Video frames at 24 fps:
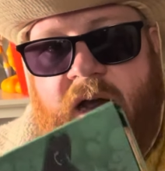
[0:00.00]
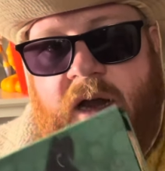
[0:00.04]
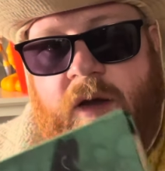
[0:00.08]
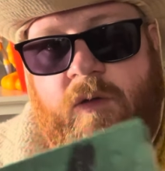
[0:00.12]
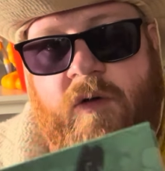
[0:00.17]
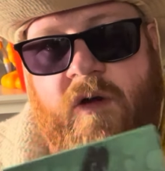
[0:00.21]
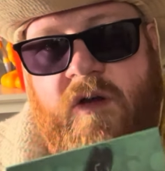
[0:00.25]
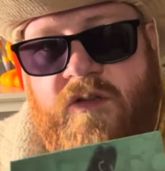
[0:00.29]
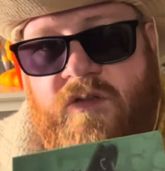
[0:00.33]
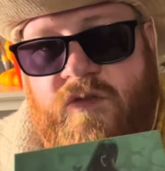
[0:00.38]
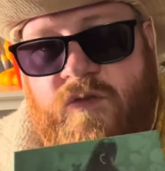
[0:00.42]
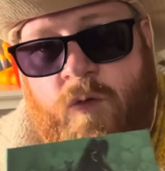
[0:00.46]

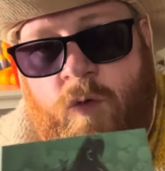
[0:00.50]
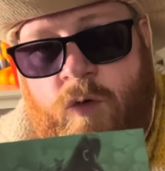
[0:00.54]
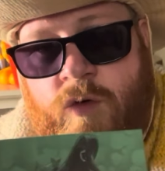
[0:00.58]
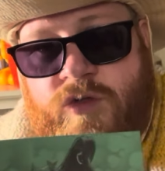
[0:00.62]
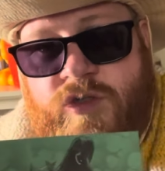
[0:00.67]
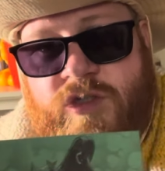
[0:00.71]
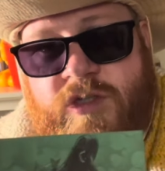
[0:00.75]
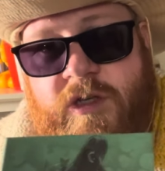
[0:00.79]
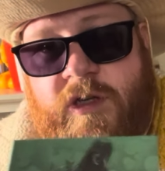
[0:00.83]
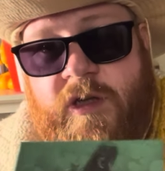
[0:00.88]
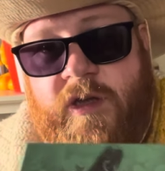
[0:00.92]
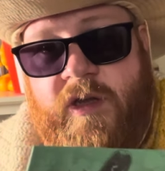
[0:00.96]
fortunate
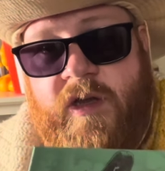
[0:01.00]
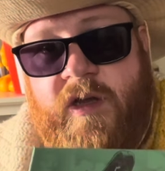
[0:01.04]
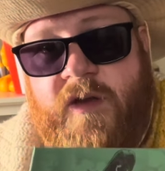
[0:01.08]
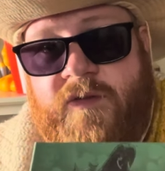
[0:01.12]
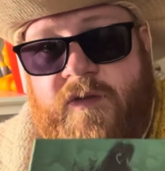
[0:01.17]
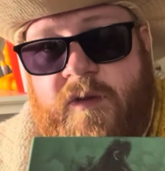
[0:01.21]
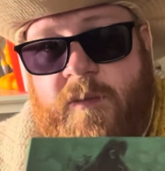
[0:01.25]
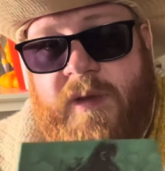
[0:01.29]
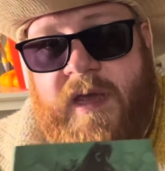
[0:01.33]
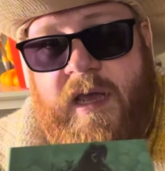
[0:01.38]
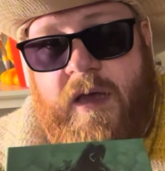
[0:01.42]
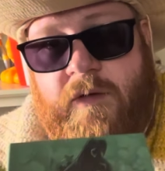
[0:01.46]
enough to be able
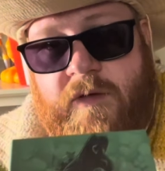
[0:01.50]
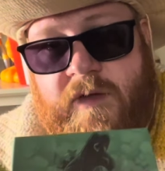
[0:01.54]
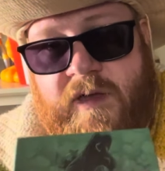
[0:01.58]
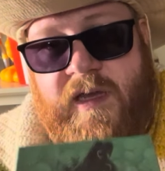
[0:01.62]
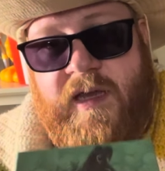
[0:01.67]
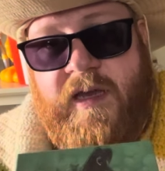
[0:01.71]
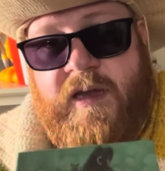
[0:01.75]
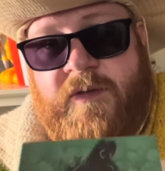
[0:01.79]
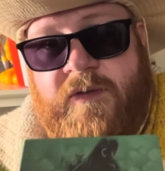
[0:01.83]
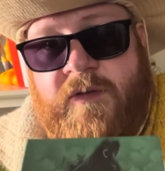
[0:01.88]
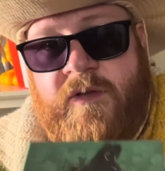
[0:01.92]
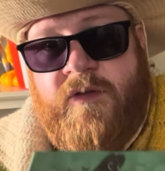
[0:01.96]
to get this
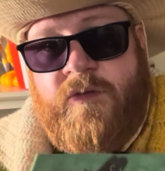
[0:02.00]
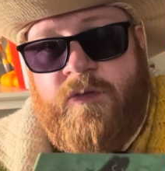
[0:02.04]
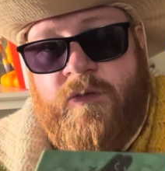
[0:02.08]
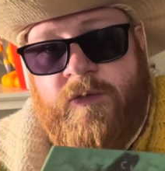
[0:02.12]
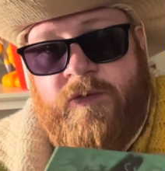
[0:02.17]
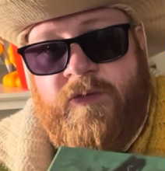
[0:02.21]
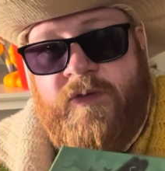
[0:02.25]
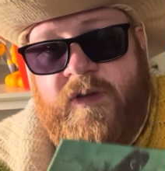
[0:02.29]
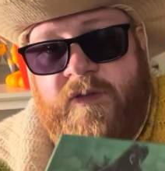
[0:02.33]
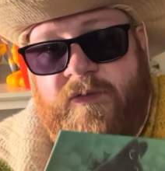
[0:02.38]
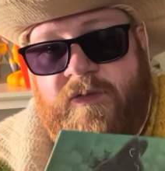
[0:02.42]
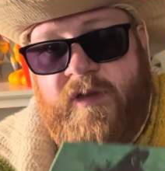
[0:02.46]
for
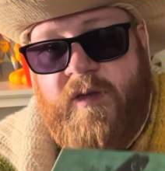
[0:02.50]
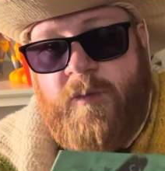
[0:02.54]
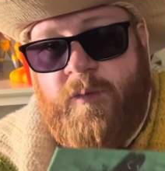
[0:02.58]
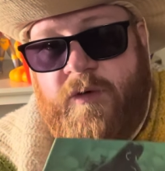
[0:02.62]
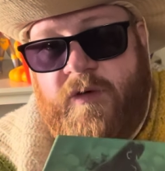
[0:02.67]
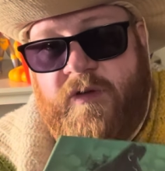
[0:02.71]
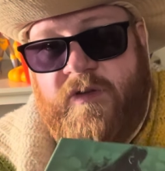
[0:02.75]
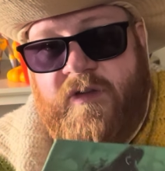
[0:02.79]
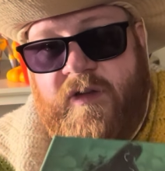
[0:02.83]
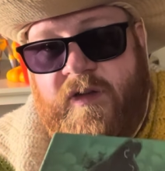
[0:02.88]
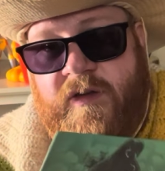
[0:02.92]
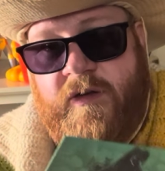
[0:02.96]
50%
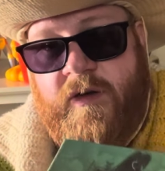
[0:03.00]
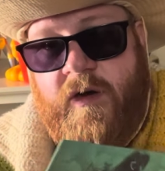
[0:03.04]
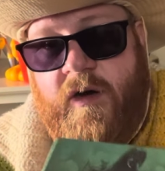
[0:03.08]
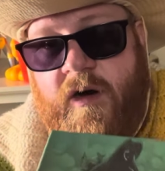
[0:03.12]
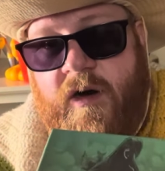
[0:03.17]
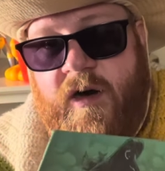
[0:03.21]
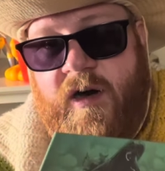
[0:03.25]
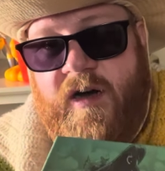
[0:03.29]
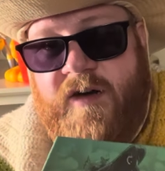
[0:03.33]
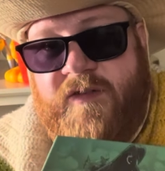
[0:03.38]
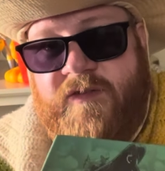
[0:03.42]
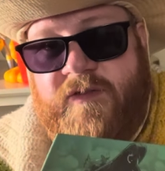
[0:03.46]
off.
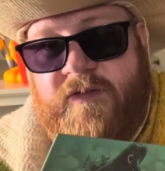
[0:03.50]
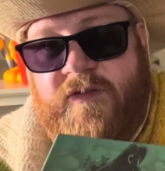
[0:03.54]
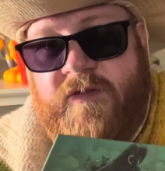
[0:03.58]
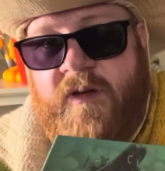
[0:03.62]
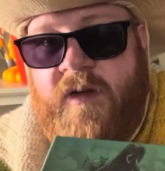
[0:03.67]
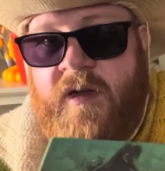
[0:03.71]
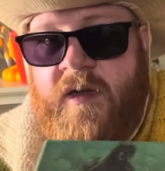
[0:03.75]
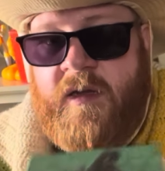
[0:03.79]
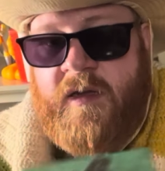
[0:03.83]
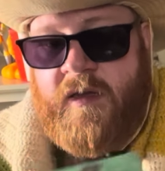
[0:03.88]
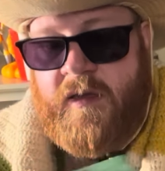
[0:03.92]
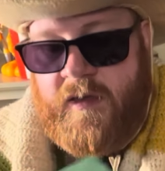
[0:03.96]

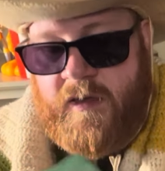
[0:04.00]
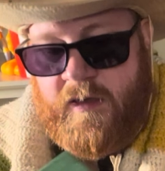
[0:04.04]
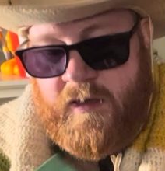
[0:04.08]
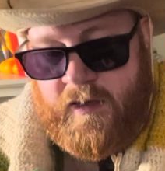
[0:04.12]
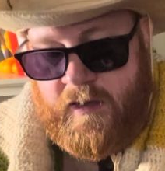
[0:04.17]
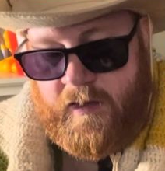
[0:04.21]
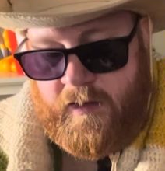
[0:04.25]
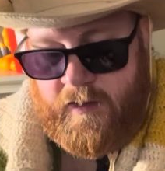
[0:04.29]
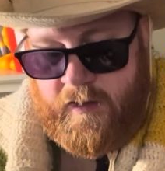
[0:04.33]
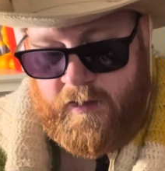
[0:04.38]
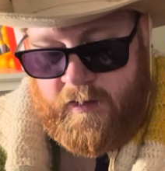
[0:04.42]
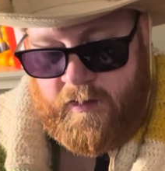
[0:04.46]

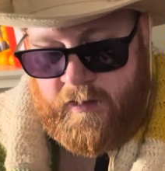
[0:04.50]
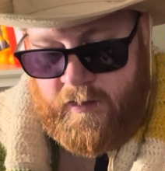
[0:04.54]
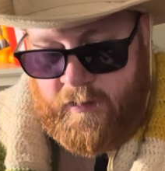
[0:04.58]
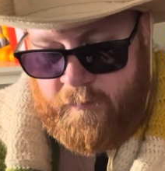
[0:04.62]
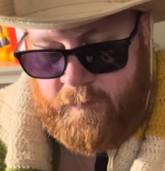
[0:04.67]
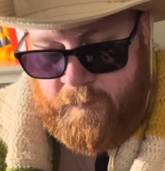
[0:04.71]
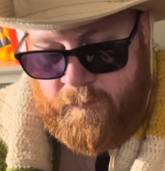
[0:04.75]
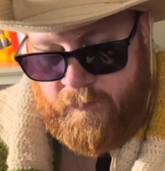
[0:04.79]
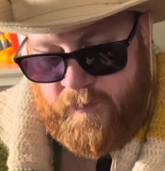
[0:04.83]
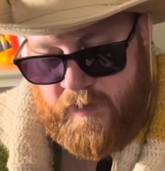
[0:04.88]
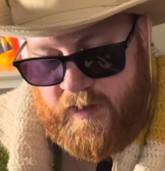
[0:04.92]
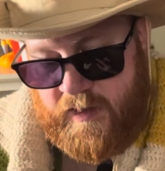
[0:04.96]

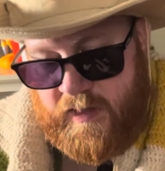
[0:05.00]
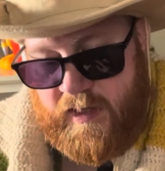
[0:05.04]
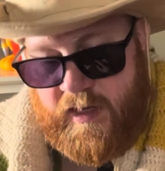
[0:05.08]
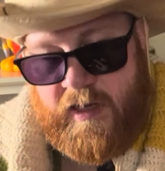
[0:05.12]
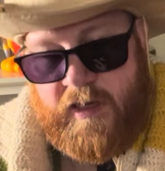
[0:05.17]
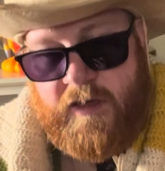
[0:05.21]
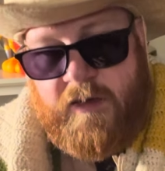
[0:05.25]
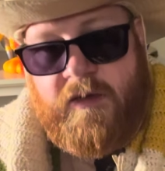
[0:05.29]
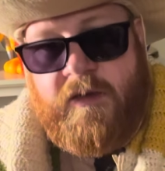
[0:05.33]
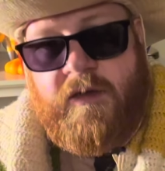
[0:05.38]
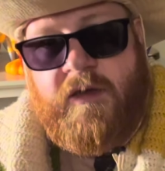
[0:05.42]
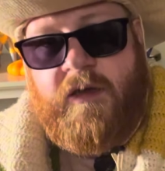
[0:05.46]
Again, you
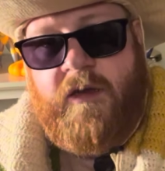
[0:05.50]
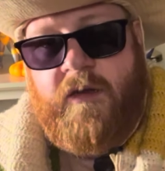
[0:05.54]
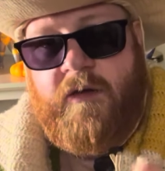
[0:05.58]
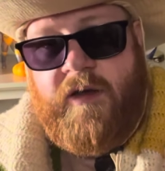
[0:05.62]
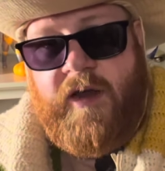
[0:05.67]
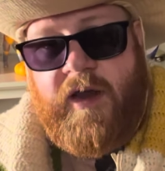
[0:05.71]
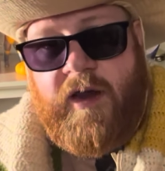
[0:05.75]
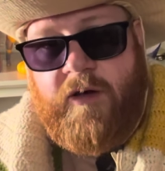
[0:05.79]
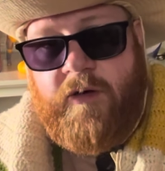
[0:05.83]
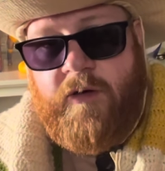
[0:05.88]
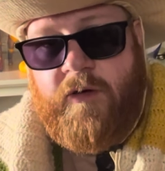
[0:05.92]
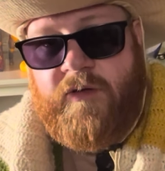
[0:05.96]
know, Arrow, they
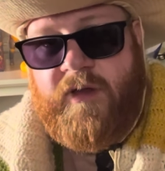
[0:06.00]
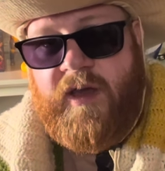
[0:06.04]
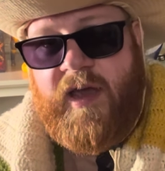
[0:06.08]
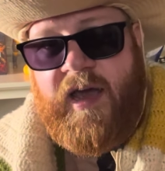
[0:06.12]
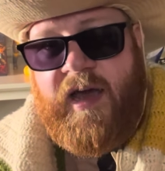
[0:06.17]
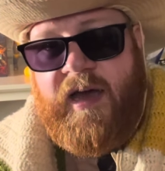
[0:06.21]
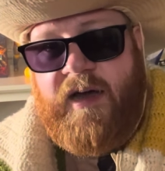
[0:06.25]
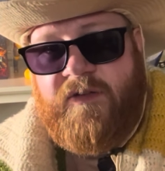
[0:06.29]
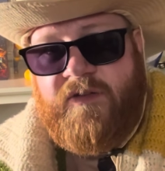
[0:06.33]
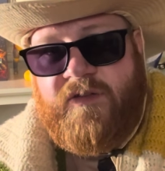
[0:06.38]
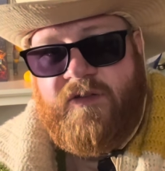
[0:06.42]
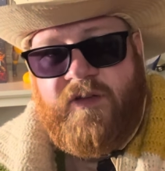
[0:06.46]
have
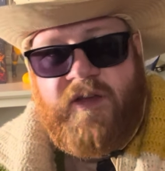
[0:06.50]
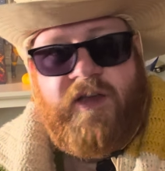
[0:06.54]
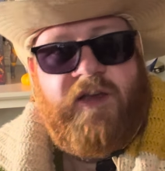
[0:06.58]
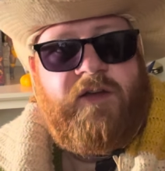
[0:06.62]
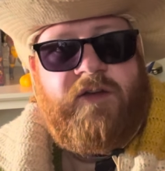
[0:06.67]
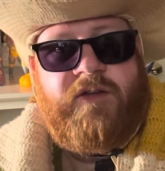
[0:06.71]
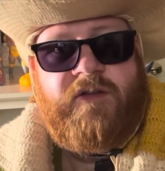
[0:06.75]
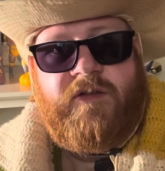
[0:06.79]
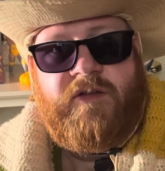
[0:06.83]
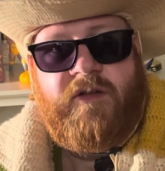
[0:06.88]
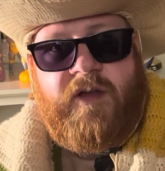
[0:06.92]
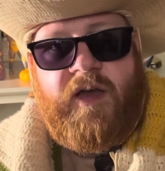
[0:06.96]
sales
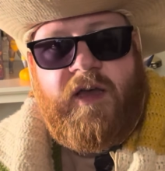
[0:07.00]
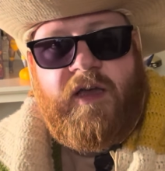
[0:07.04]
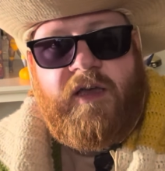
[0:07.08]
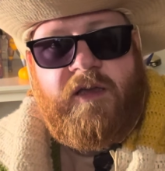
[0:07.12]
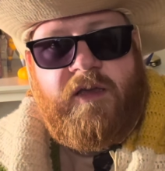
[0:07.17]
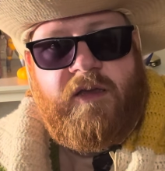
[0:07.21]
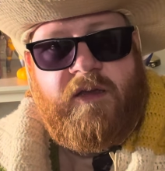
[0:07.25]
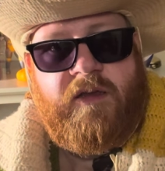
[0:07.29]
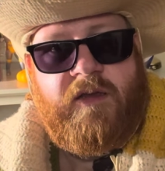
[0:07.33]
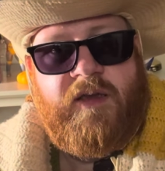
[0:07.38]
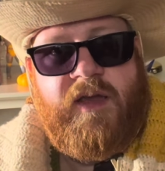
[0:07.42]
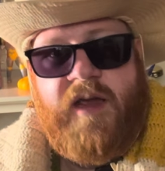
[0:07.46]
like
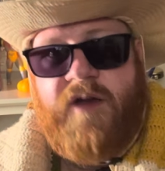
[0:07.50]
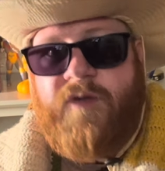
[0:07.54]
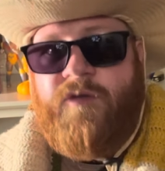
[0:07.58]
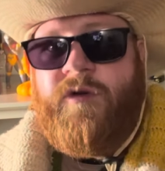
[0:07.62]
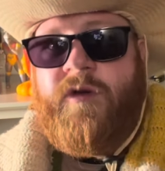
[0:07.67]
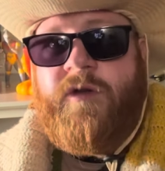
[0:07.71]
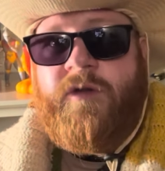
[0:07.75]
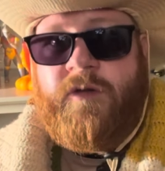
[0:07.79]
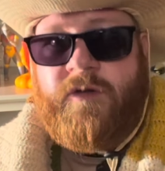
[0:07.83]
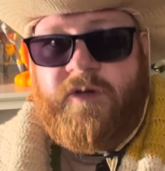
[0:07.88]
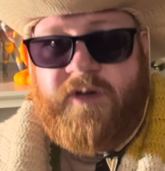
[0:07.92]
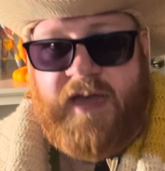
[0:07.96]
every other
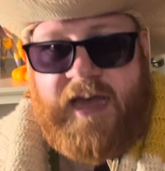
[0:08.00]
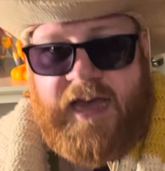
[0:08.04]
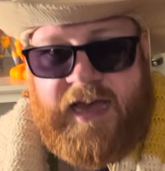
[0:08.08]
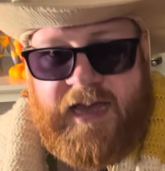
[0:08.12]
day.